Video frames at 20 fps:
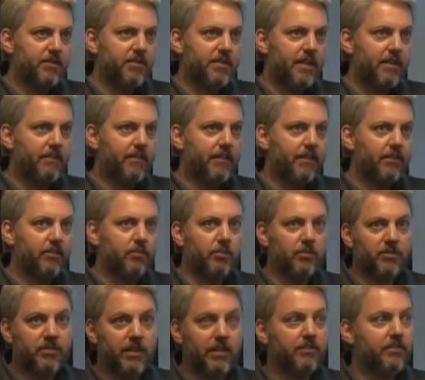for selling is
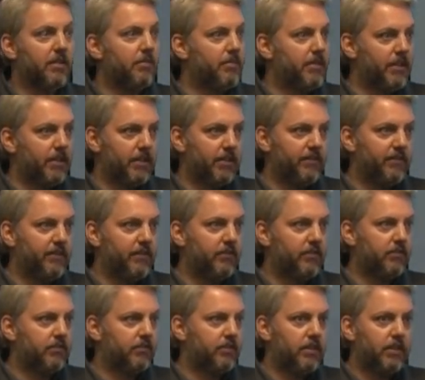we'll sell something if
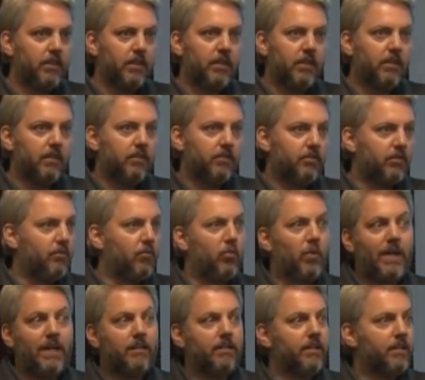it's sort of
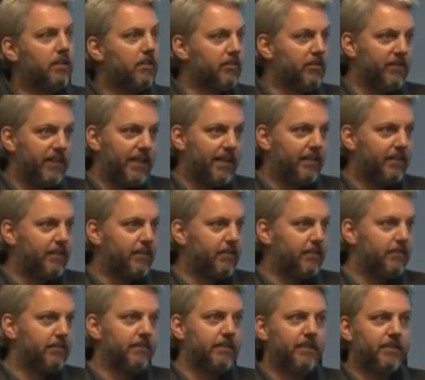wildly
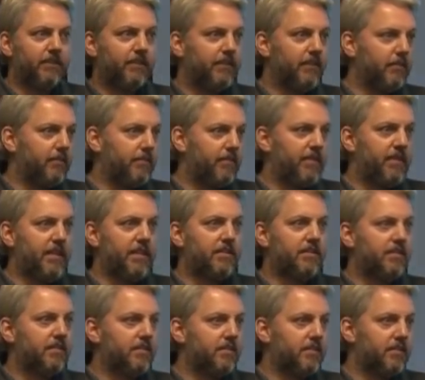overvalued, if the
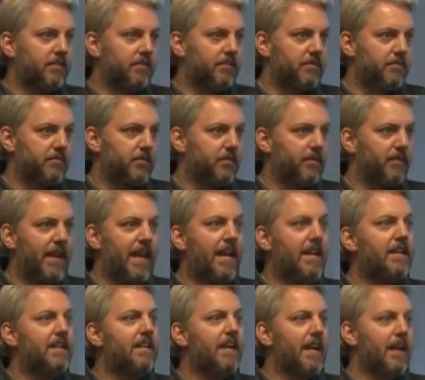thesis is sort of
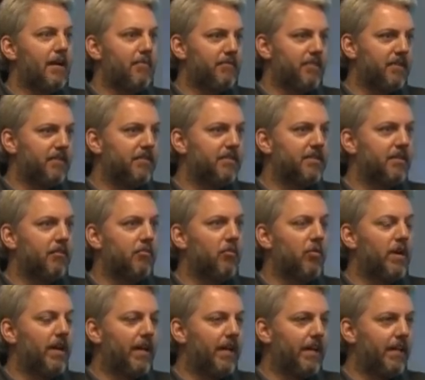handicapped in some
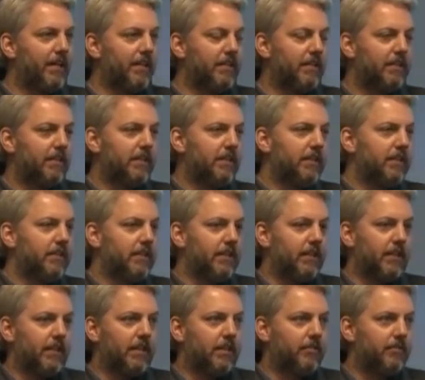way.
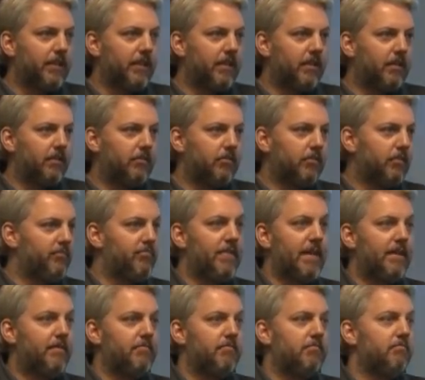Um, you know, we've
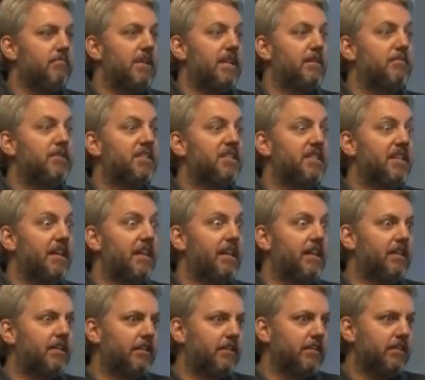made made a
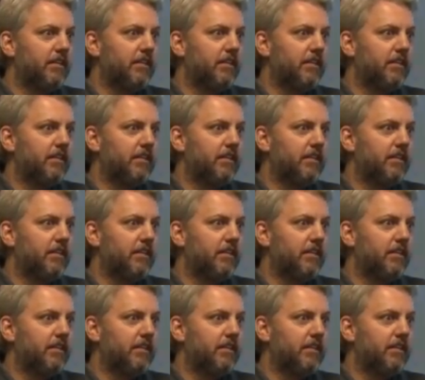mistake